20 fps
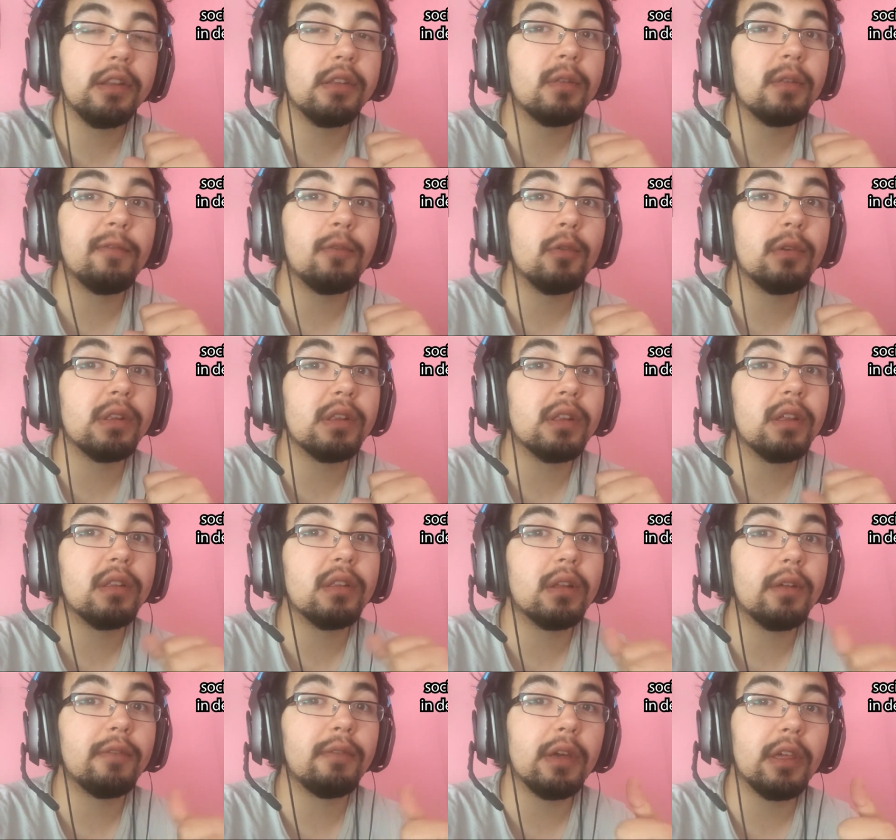so if you want to see
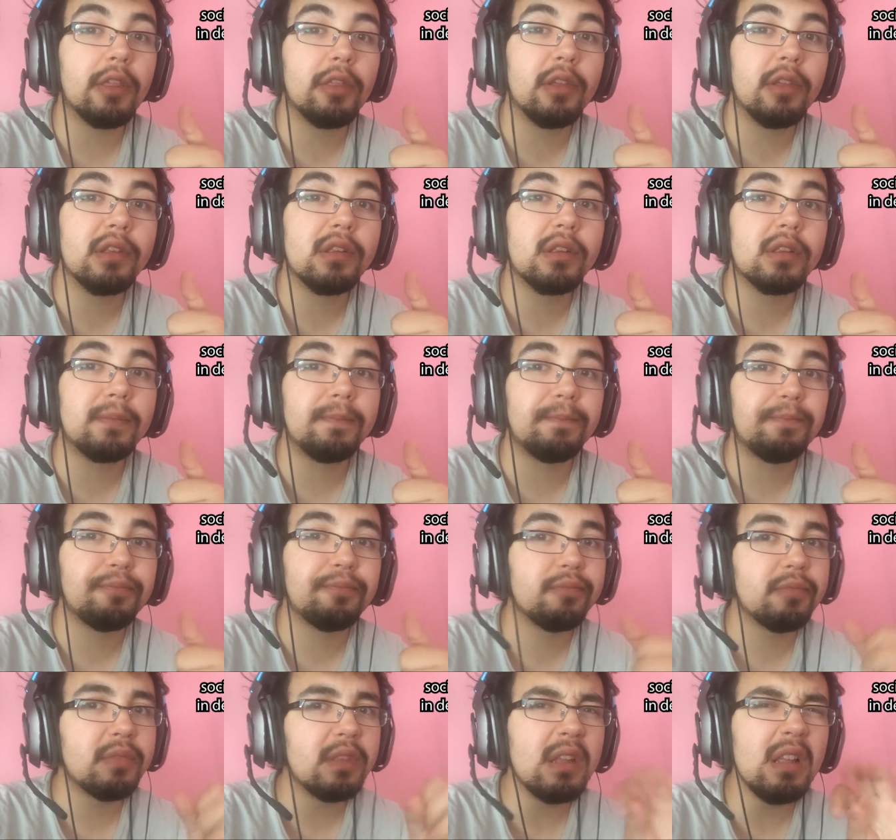stuff like this
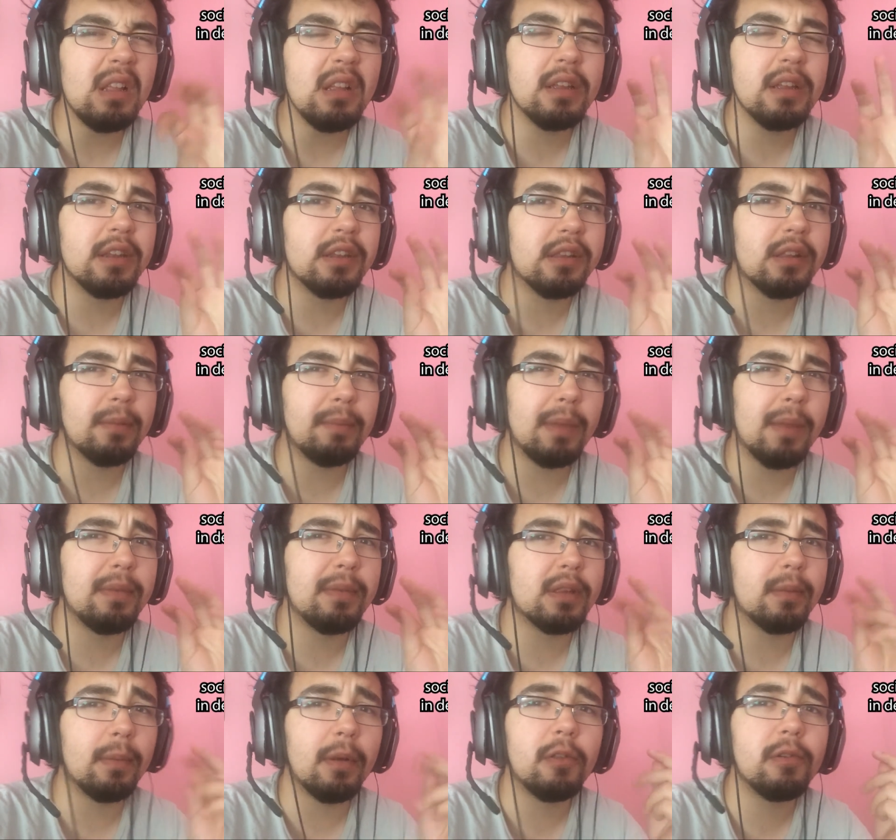and some, maybe
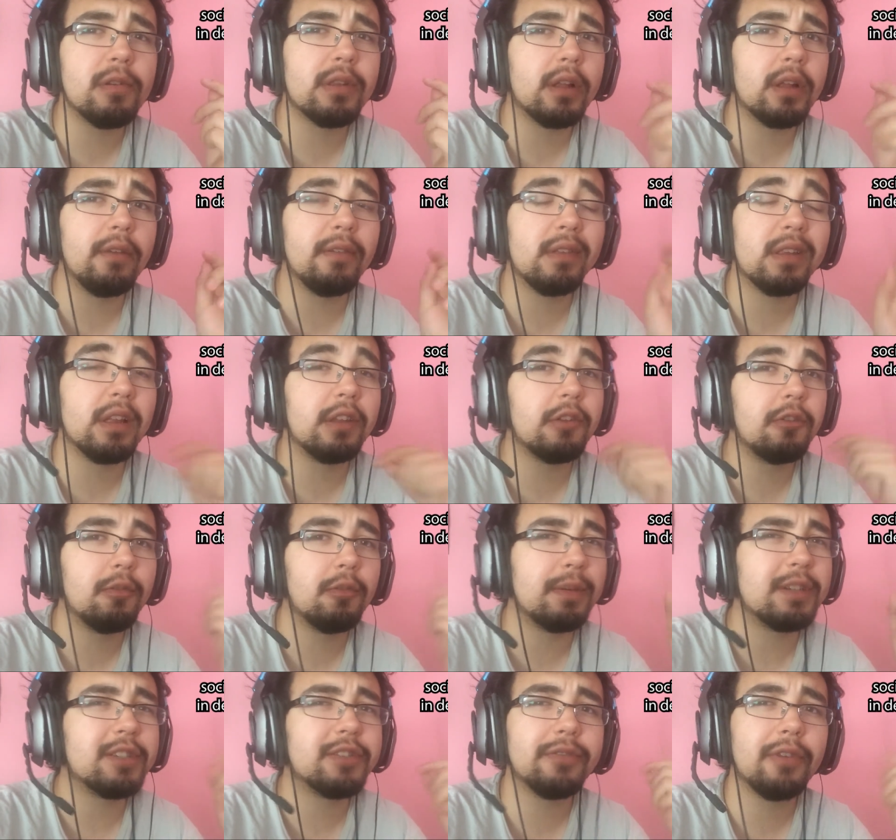some other stuff, because I do a
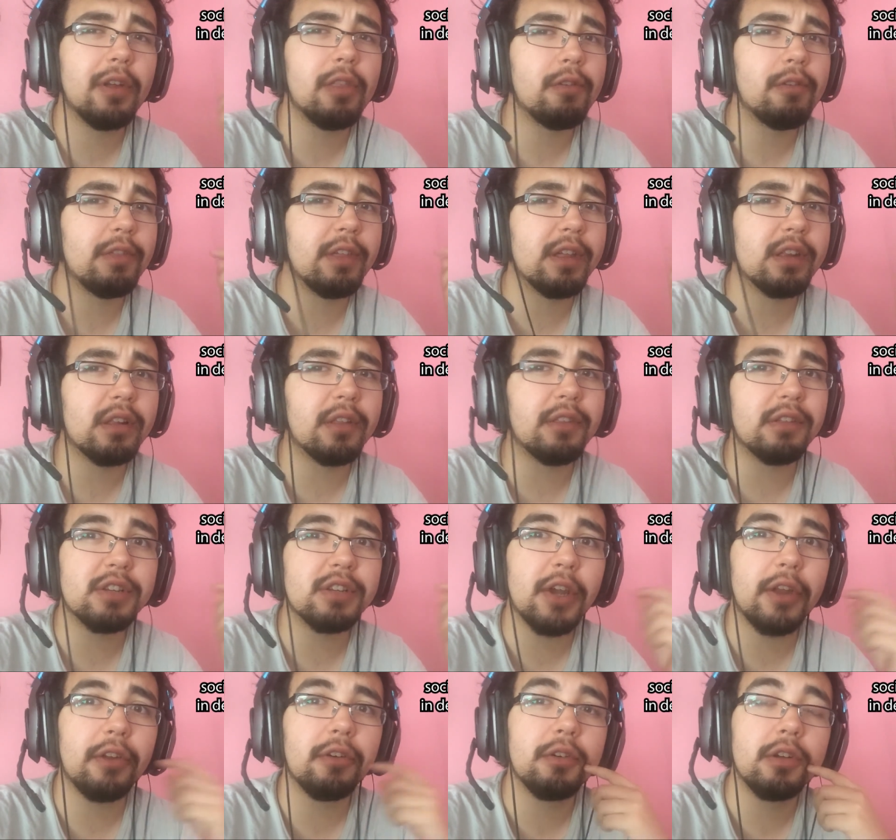bunch of other things on this
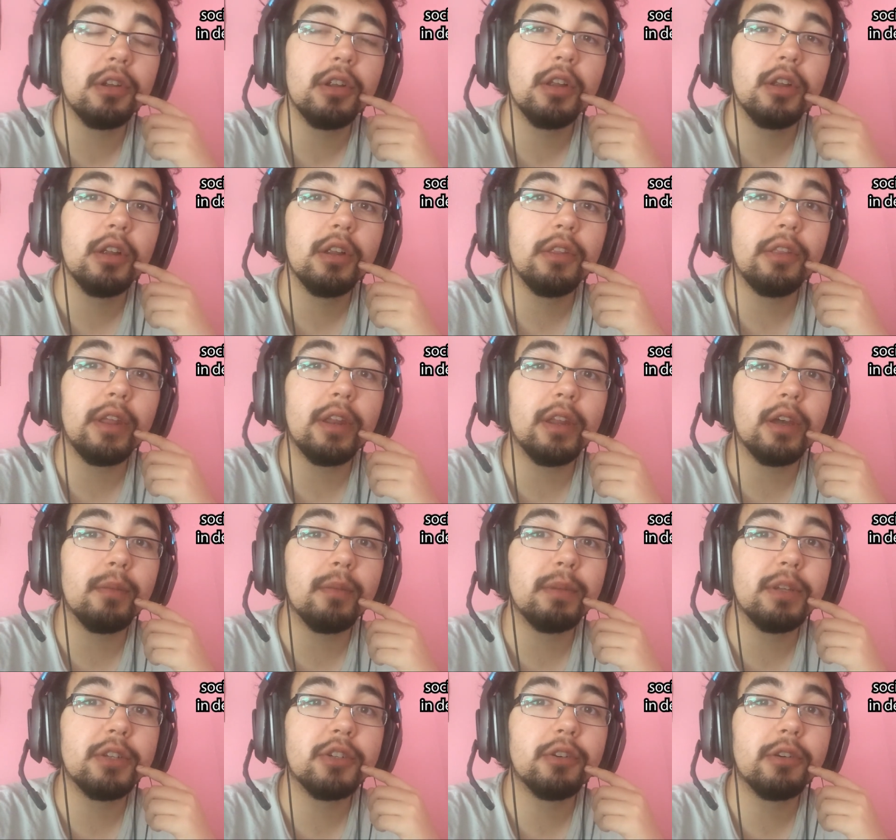channel, then uh,
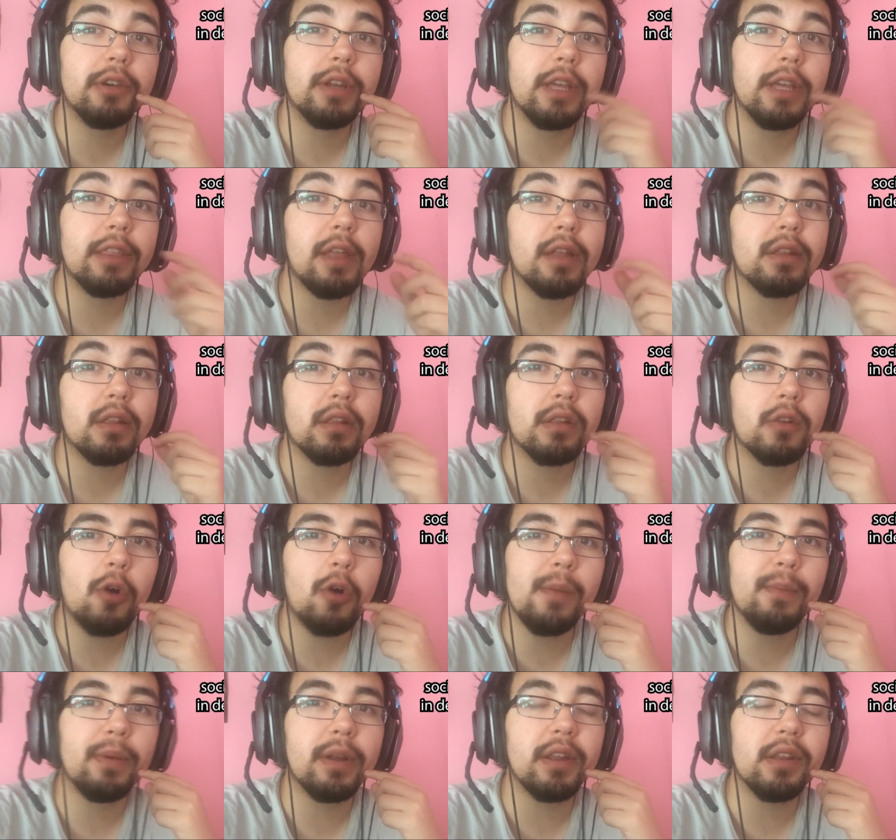be sure to hit that
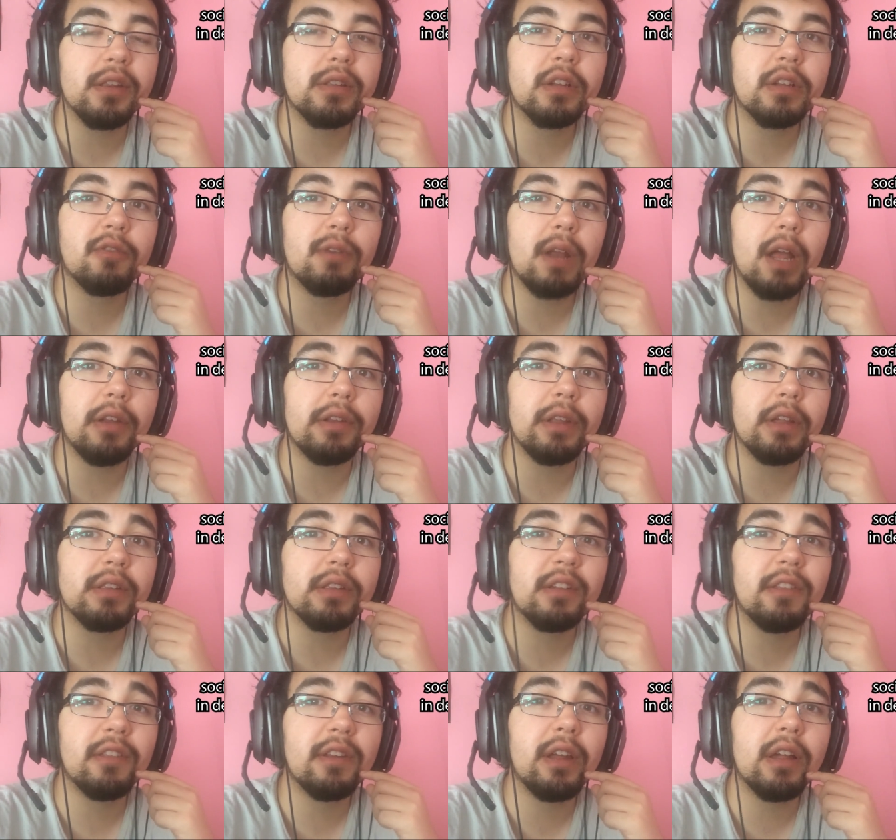subscribe button. Stick around. See
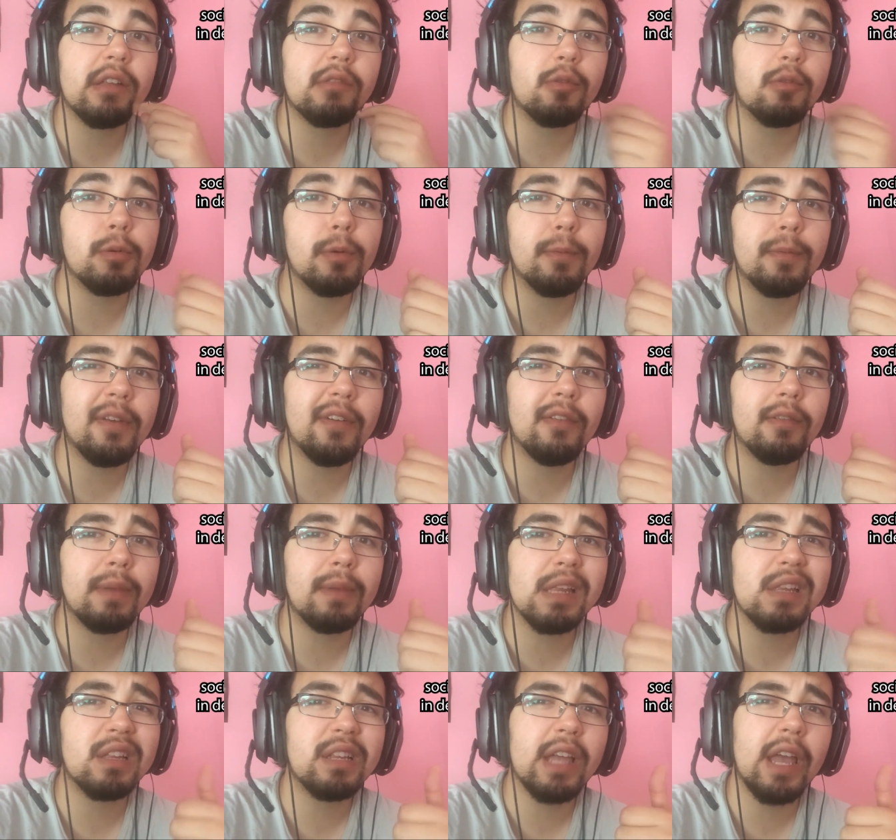you in the next one. Hope you have an
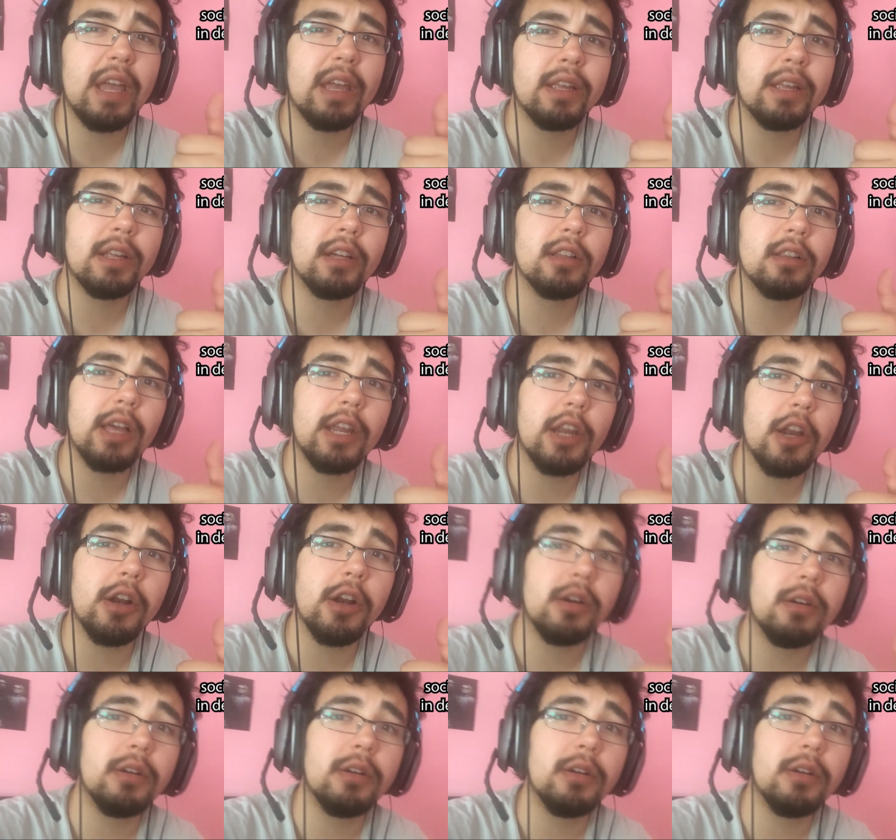amazing day. Later.